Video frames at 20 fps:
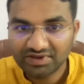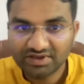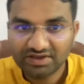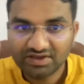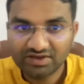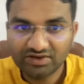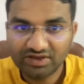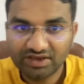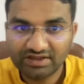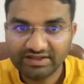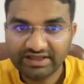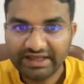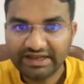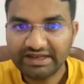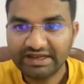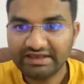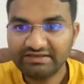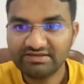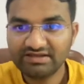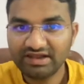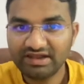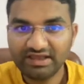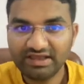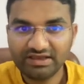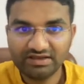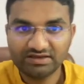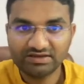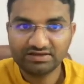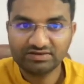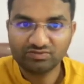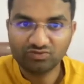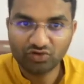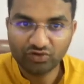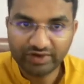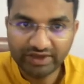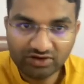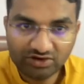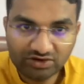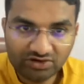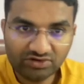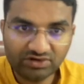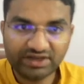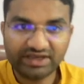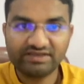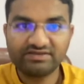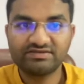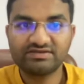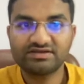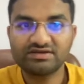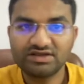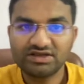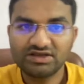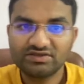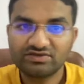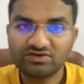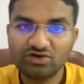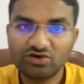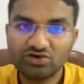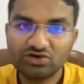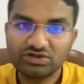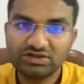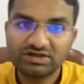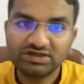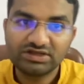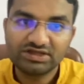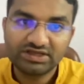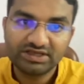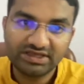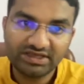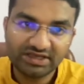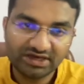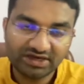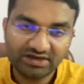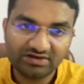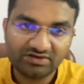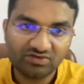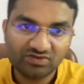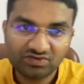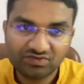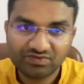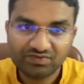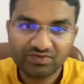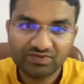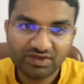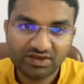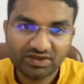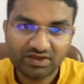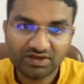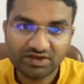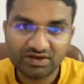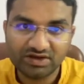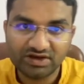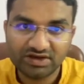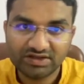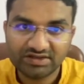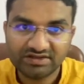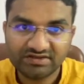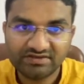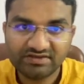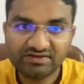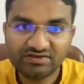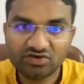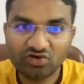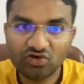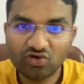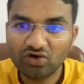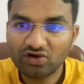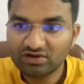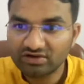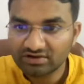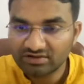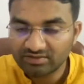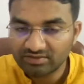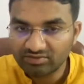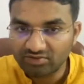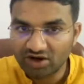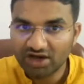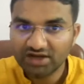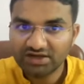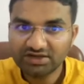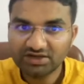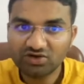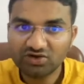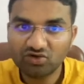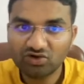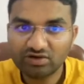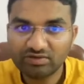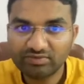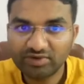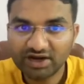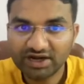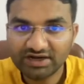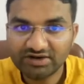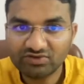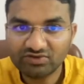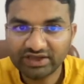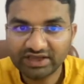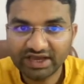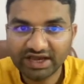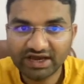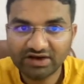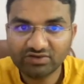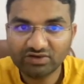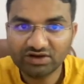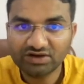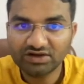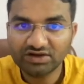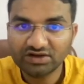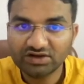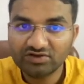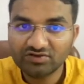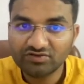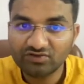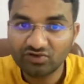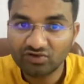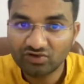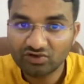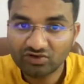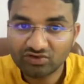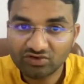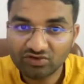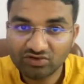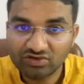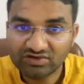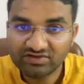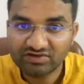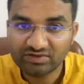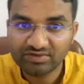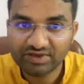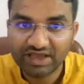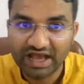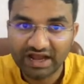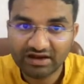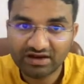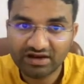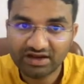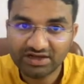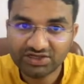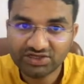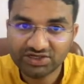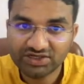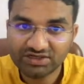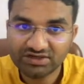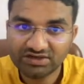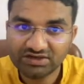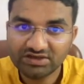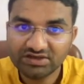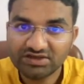Okay, then nextly moving on to next. So here this is core part. We have 4 rules of calculation